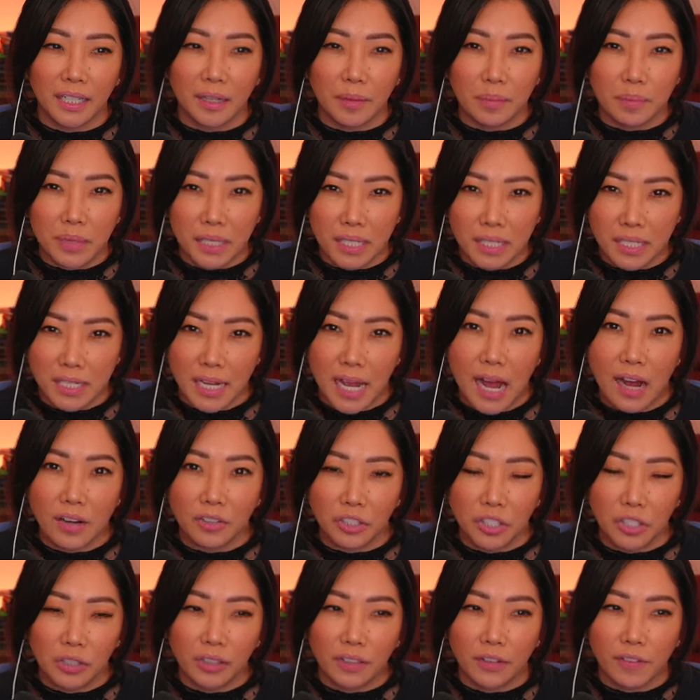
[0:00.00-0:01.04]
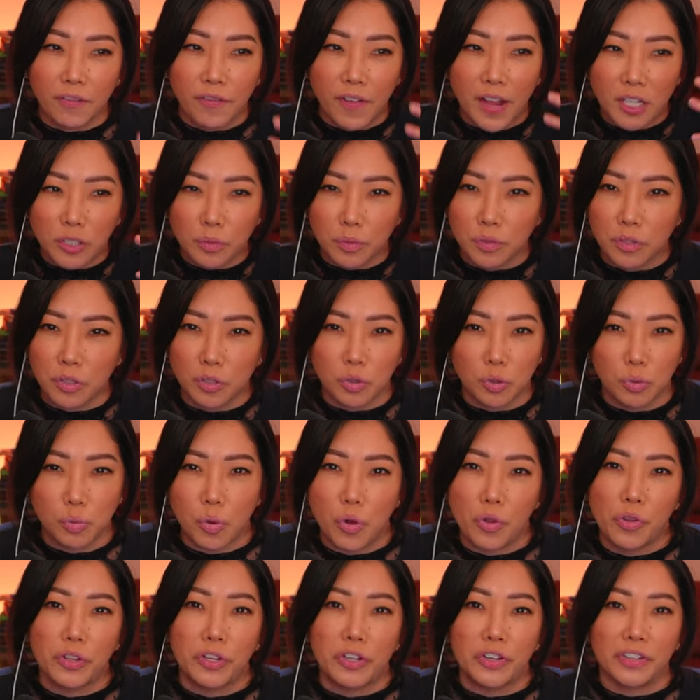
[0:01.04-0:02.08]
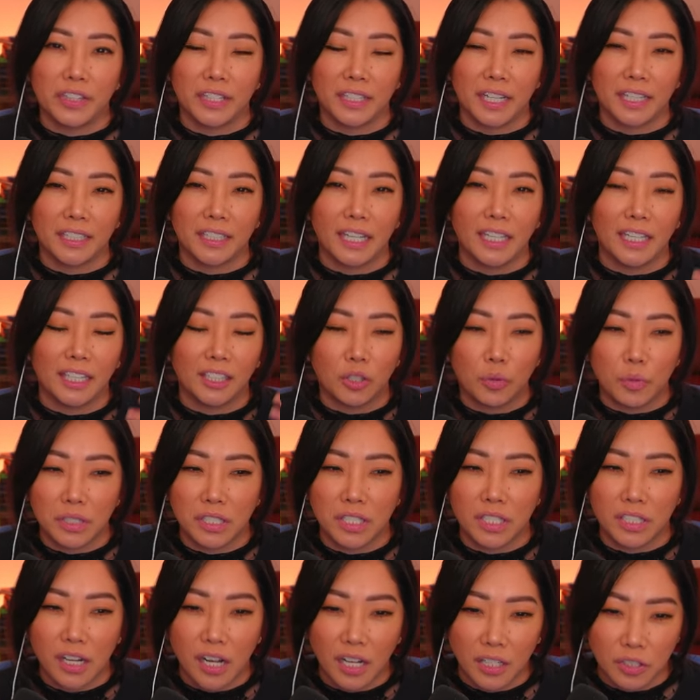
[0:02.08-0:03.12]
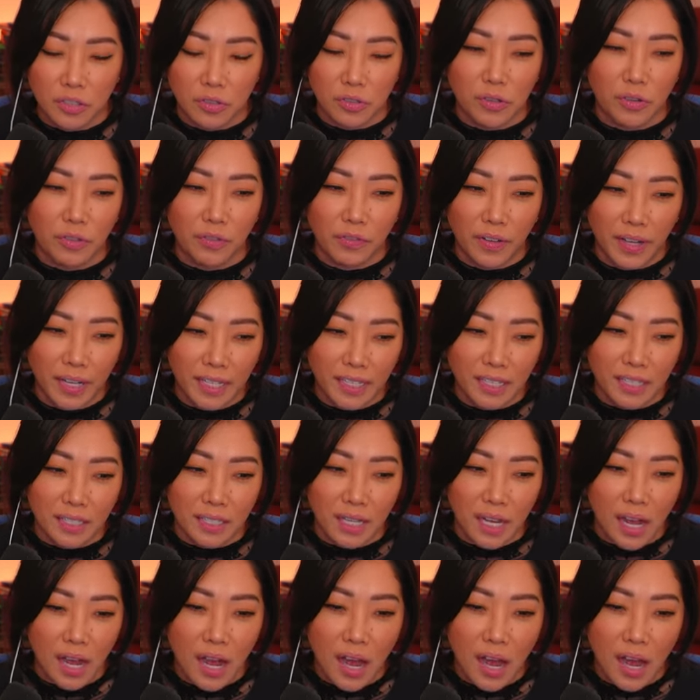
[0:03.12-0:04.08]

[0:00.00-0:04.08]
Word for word: beat down you know like face wasn't swollen or anything like that like there wasn't cuts on her face